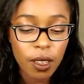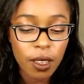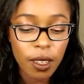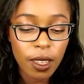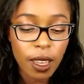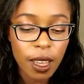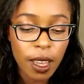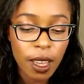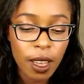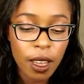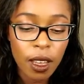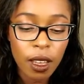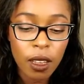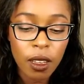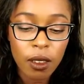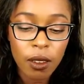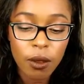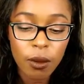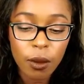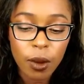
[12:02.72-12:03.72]
Yeah,
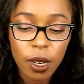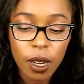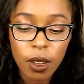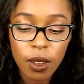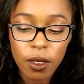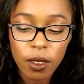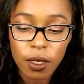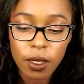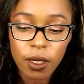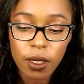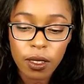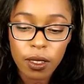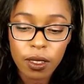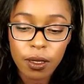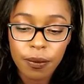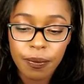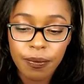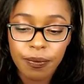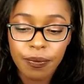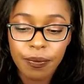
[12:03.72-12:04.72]
what
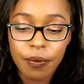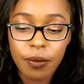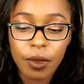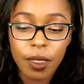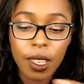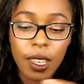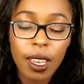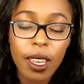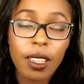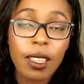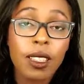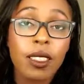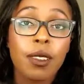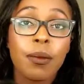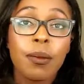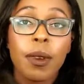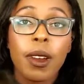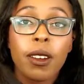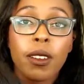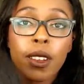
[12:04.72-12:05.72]
else? Yeah, that's
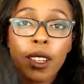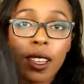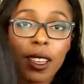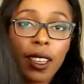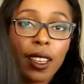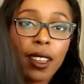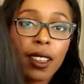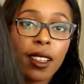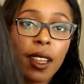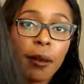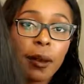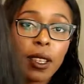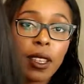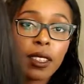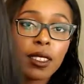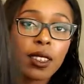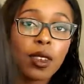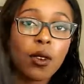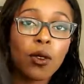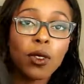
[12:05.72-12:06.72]
about it. I mean,
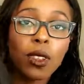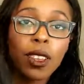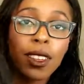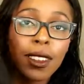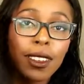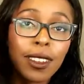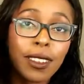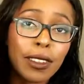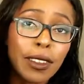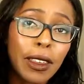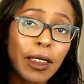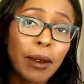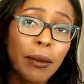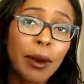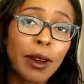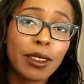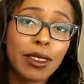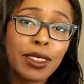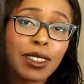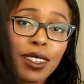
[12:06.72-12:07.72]
that's the only good thing
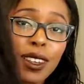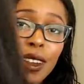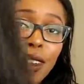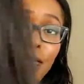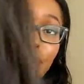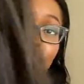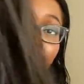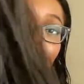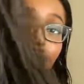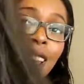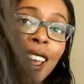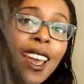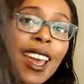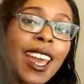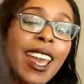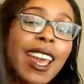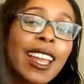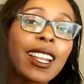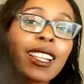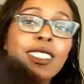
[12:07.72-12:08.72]
about this hair.
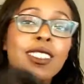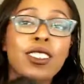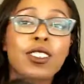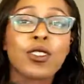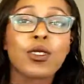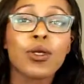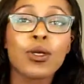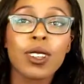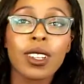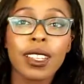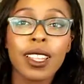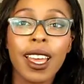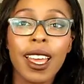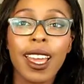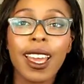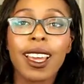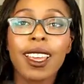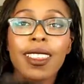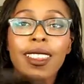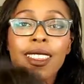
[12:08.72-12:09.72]
And it's true to
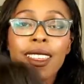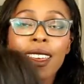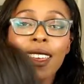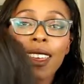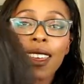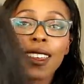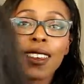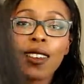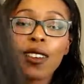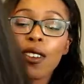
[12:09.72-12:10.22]
length, like,